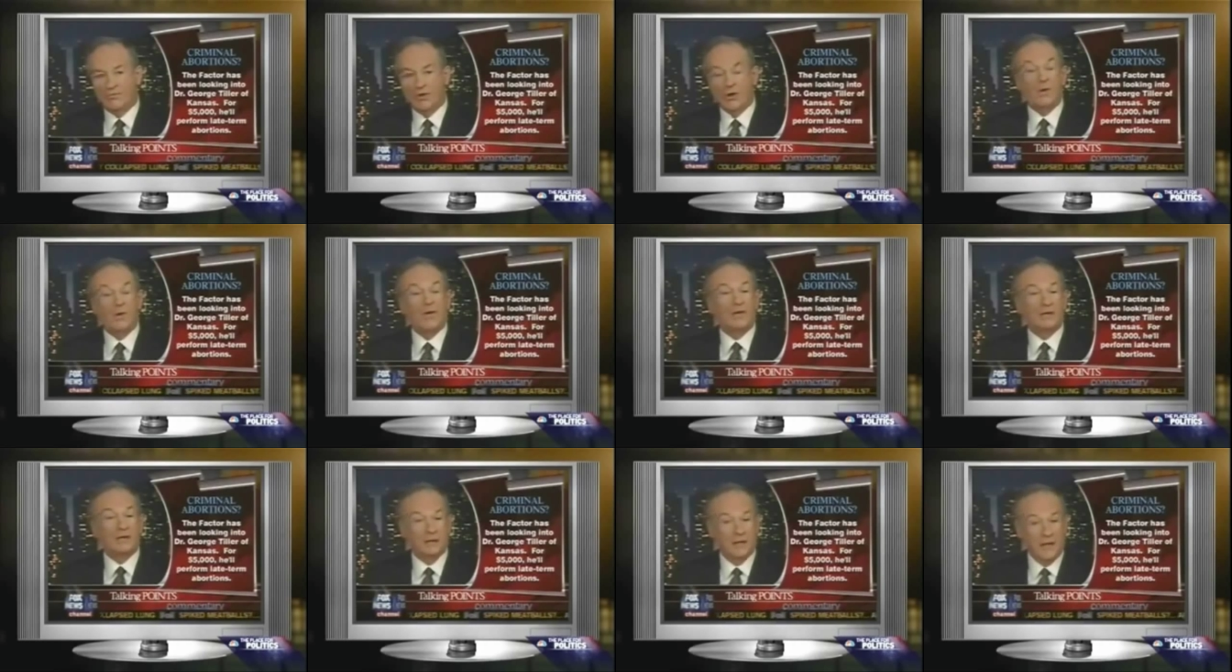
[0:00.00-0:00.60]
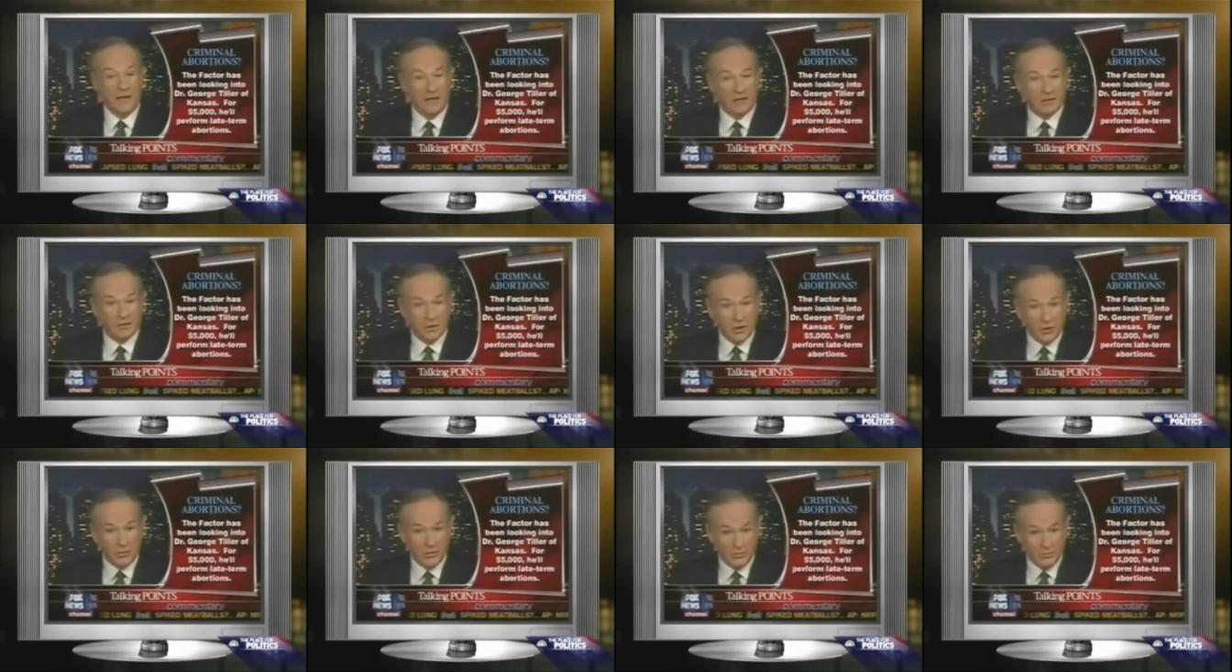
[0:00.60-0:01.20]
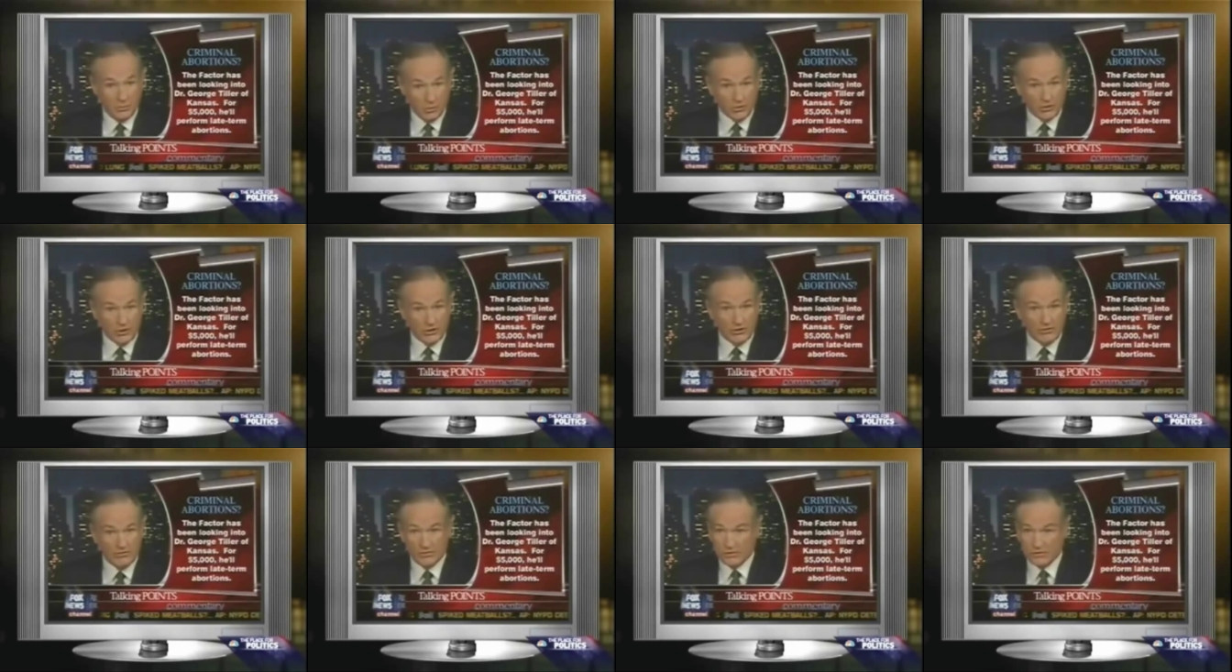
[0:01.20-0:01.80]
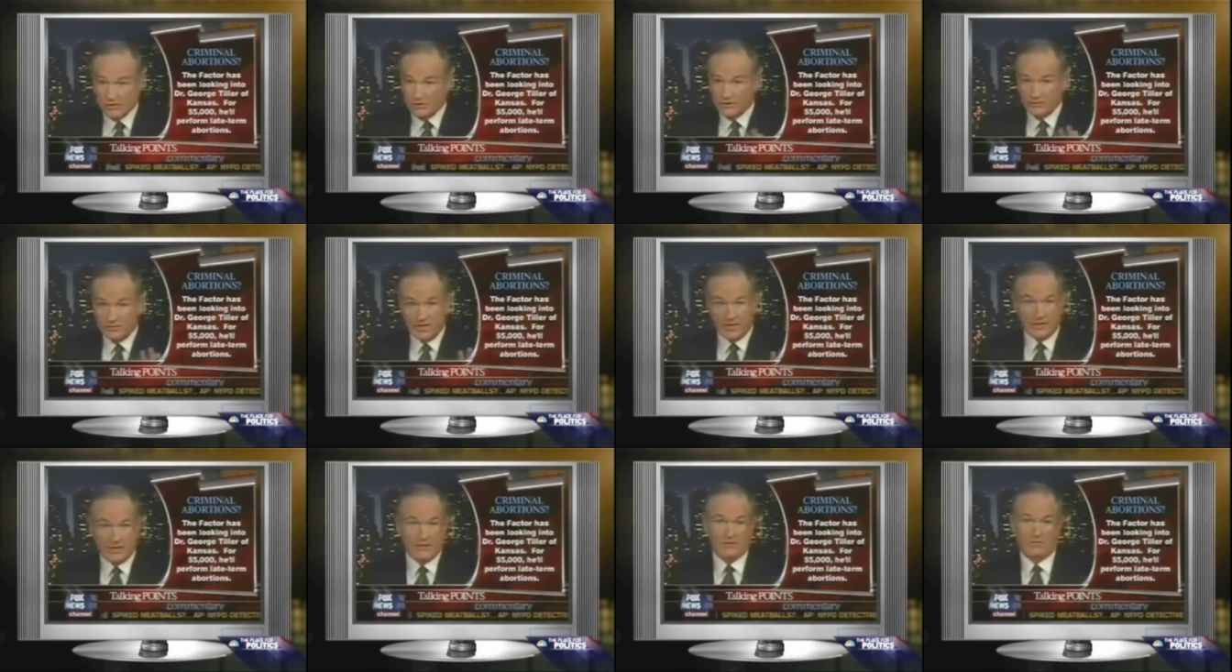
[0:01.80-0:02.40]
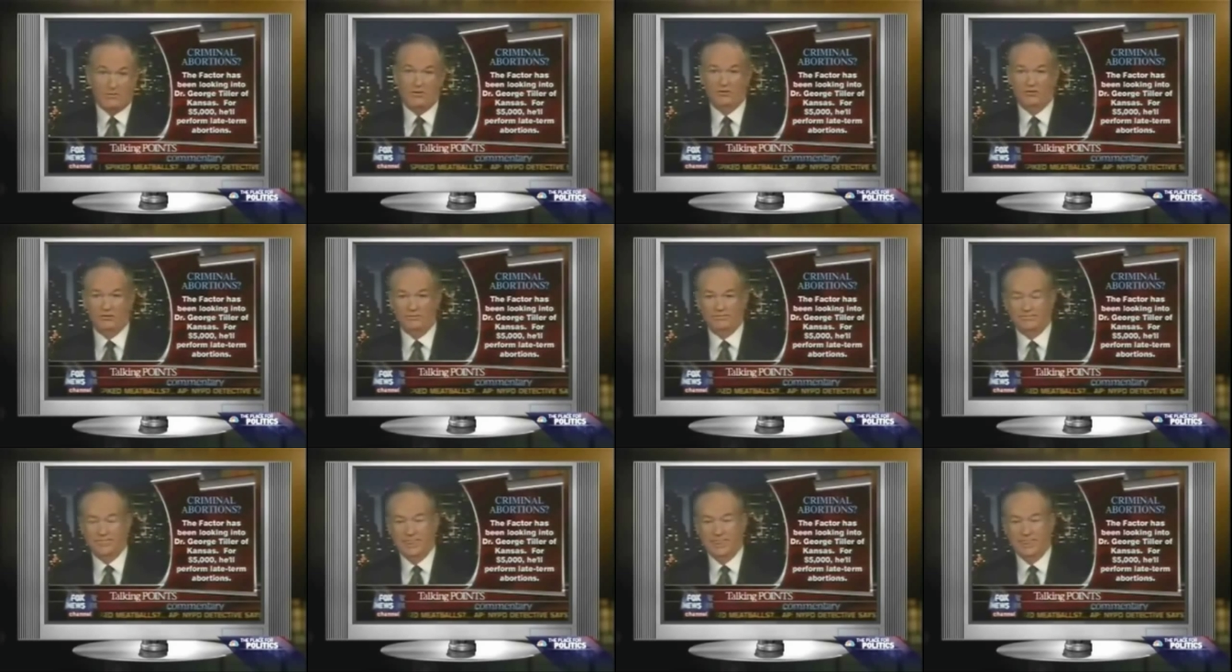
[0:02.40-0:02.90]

will perform a late-term abortion for just about any